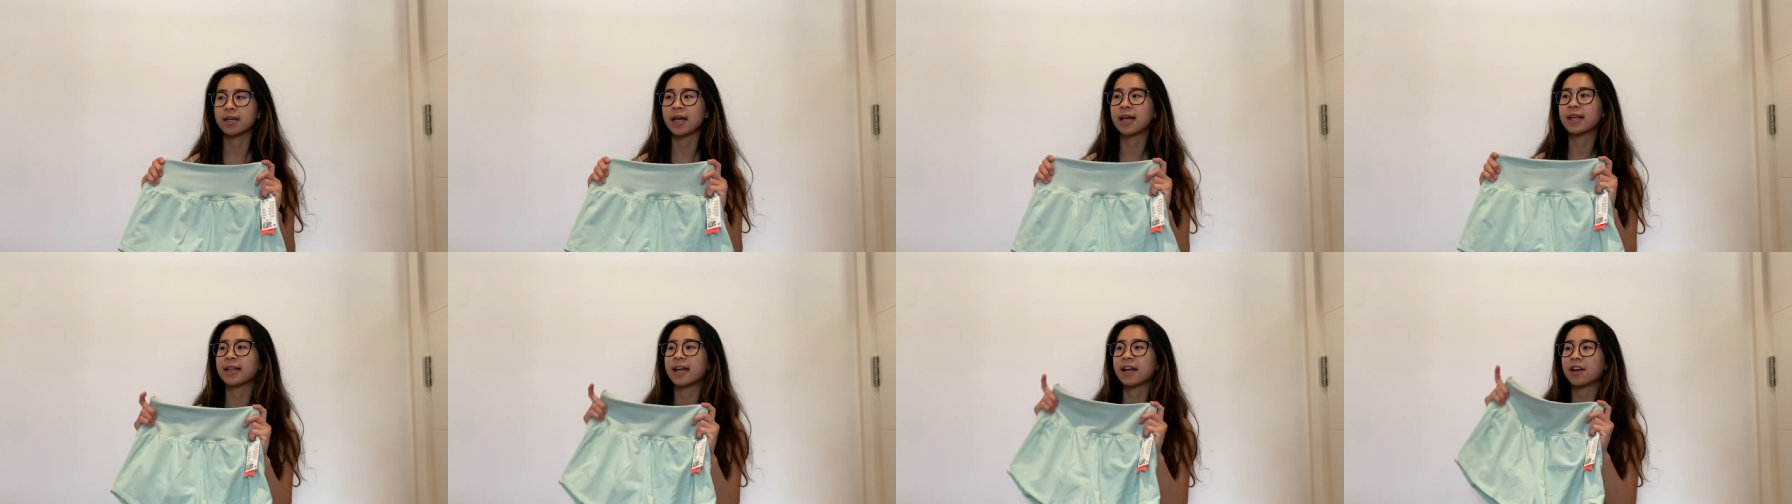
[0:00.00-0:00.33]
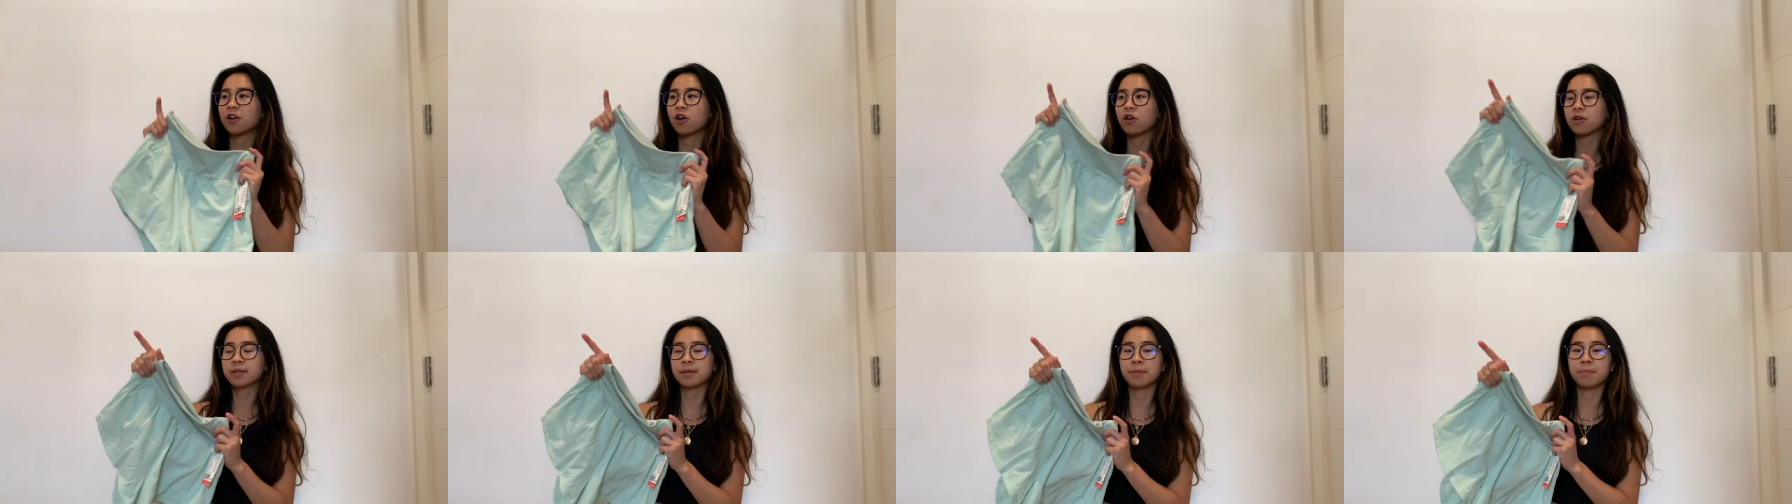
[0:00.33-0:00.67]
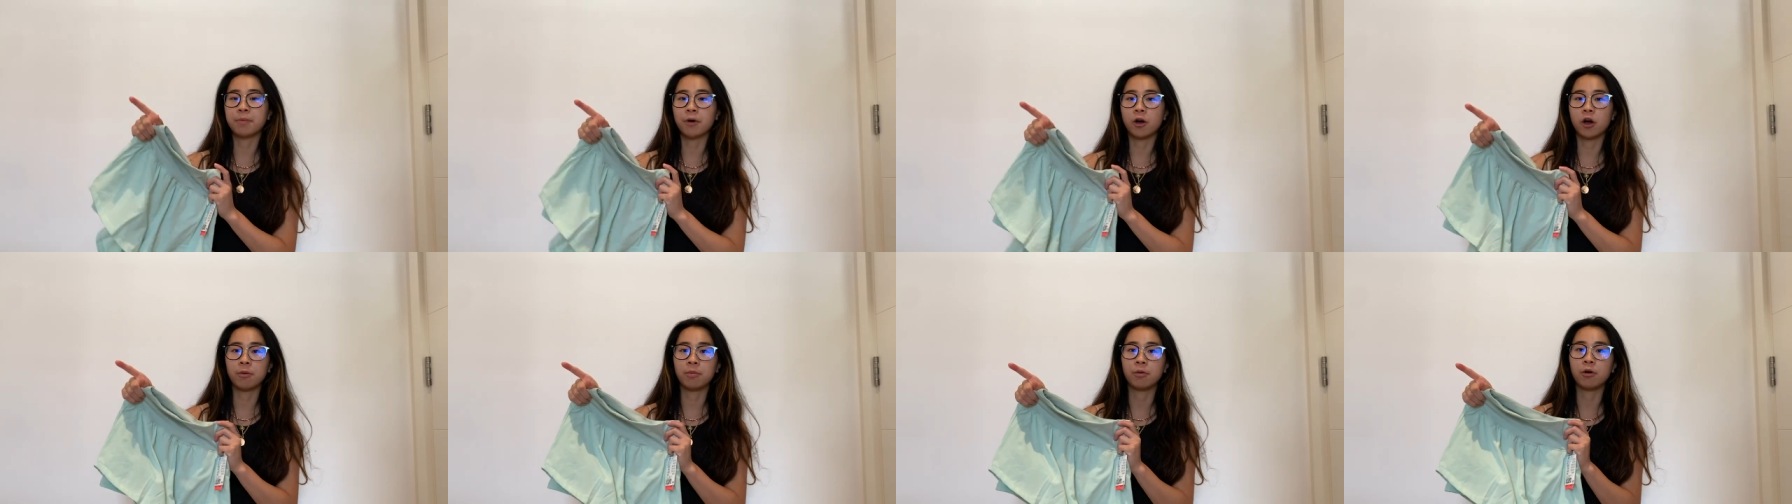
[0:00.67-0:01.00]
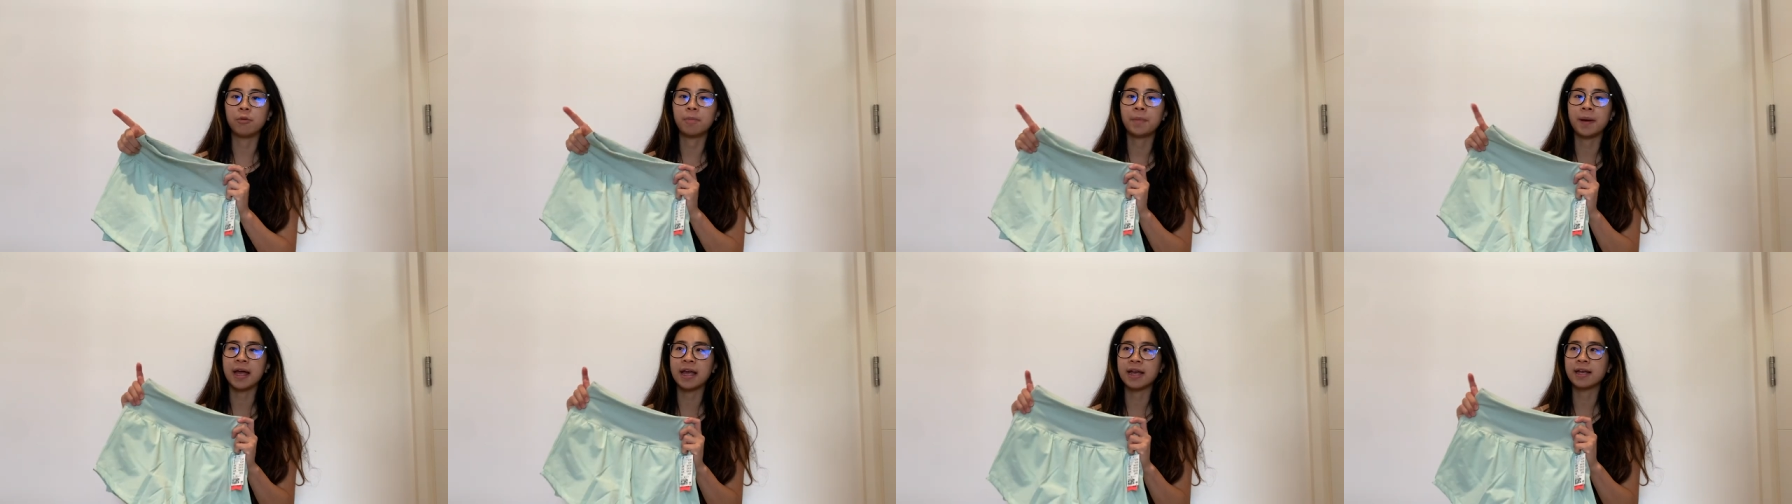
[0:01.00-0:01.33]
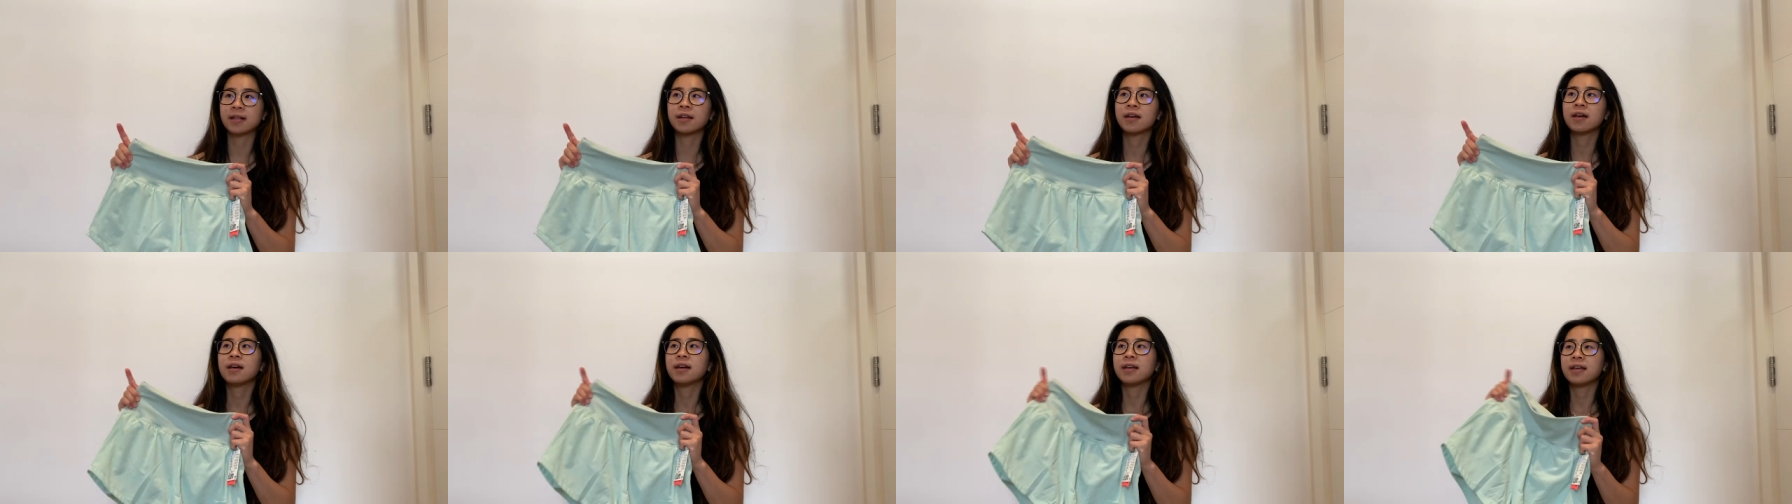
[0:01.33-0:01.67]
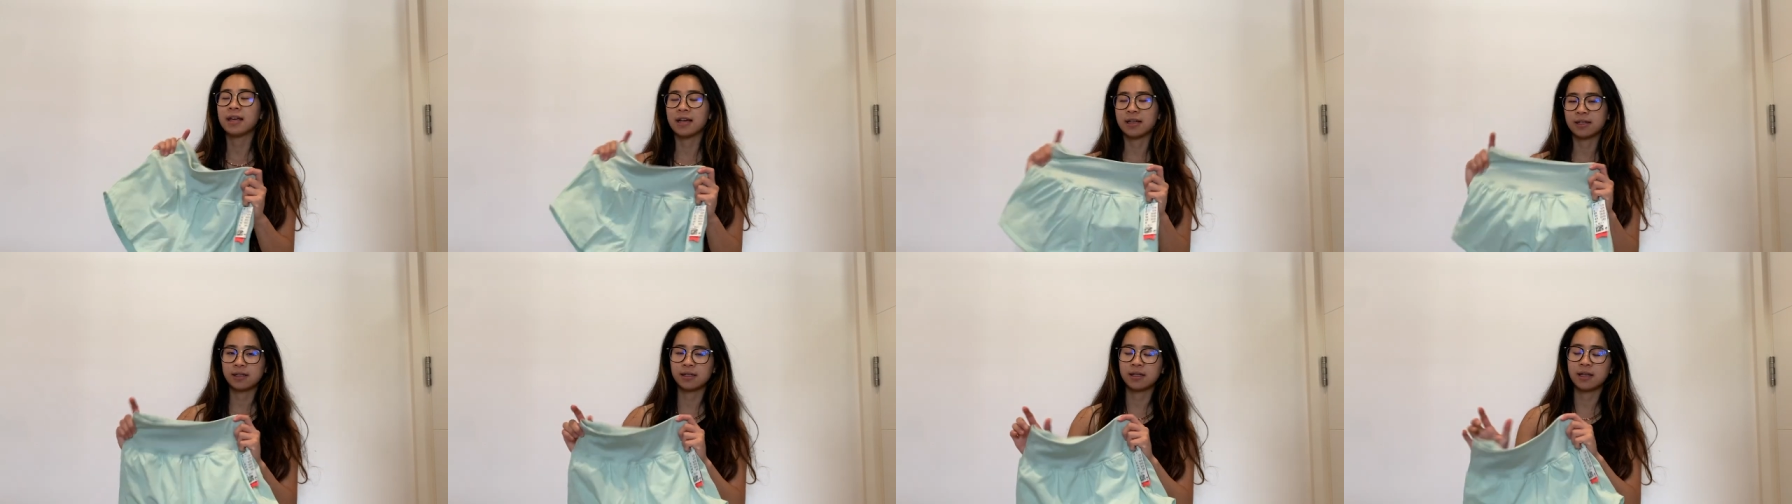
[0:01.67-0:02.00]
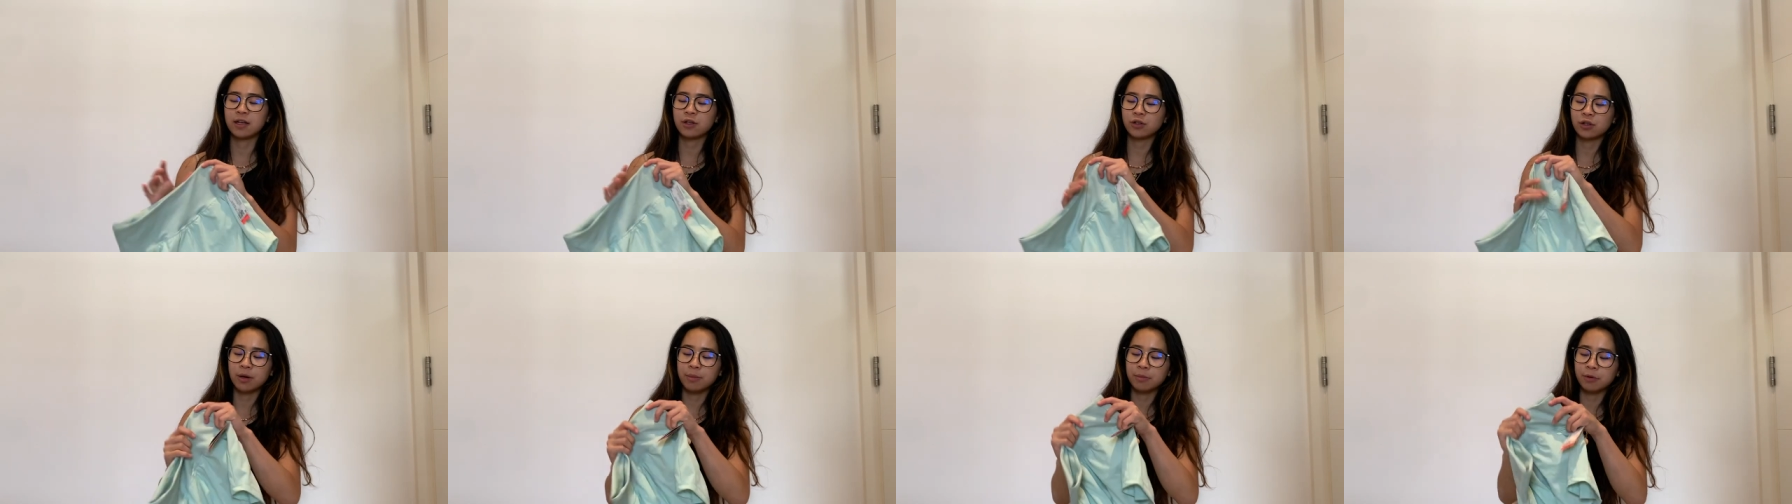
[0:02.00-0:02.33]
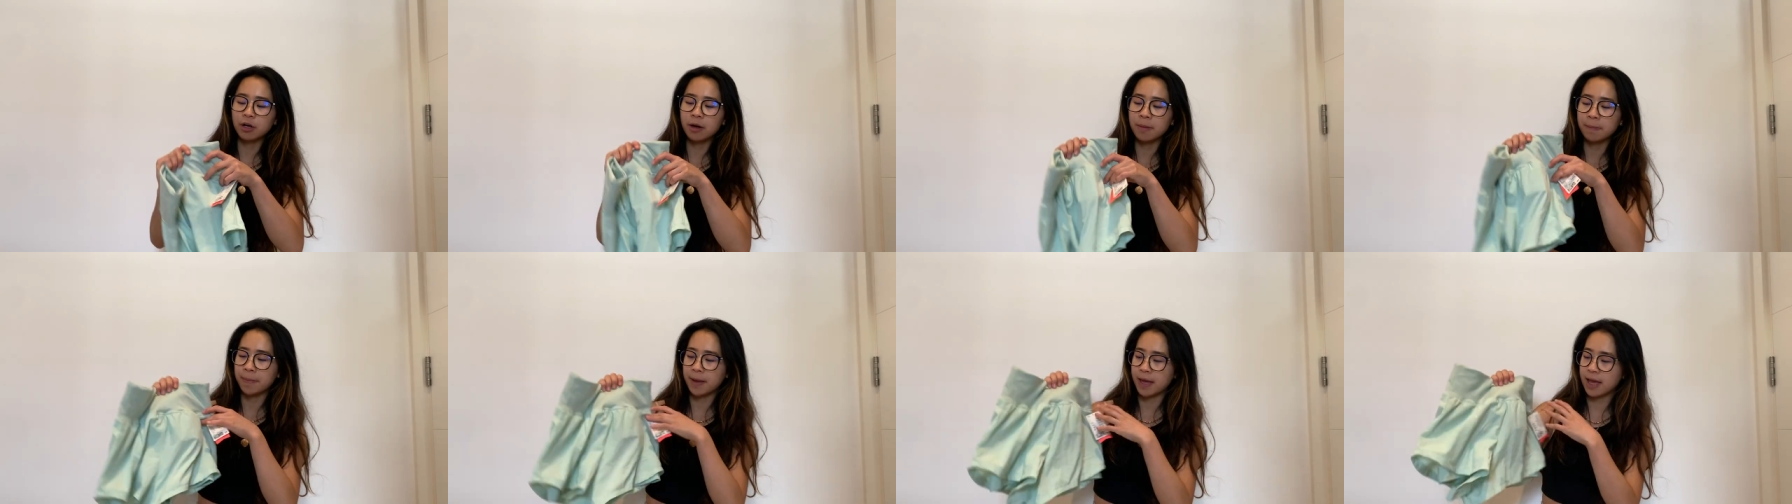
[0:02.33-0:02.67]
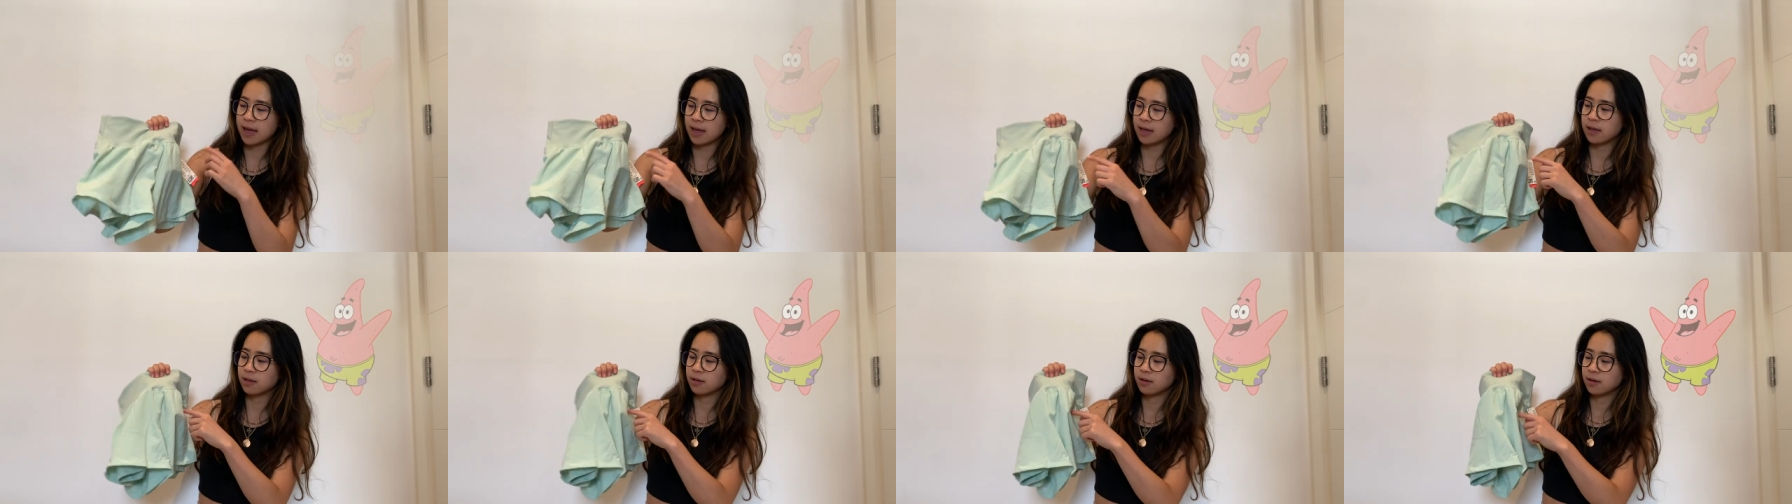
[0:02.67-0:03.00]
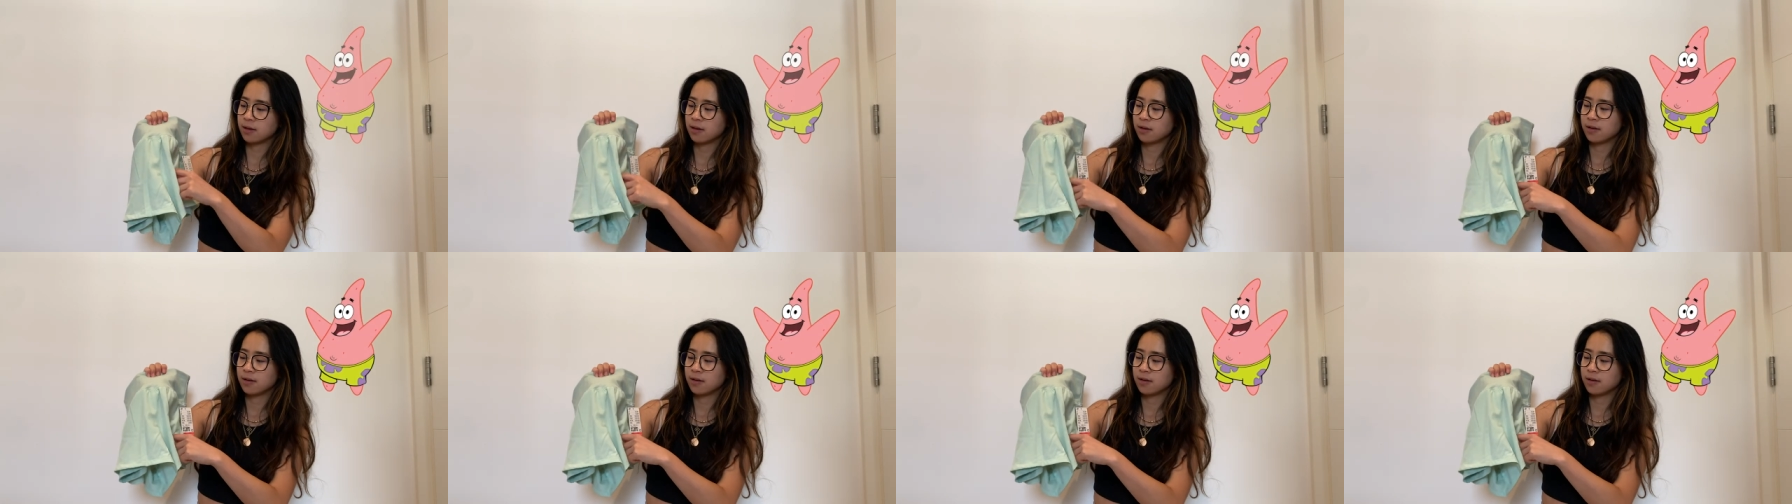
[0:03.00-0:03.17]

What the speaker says: and I got some purple paint yesterday, so I'm gonna paint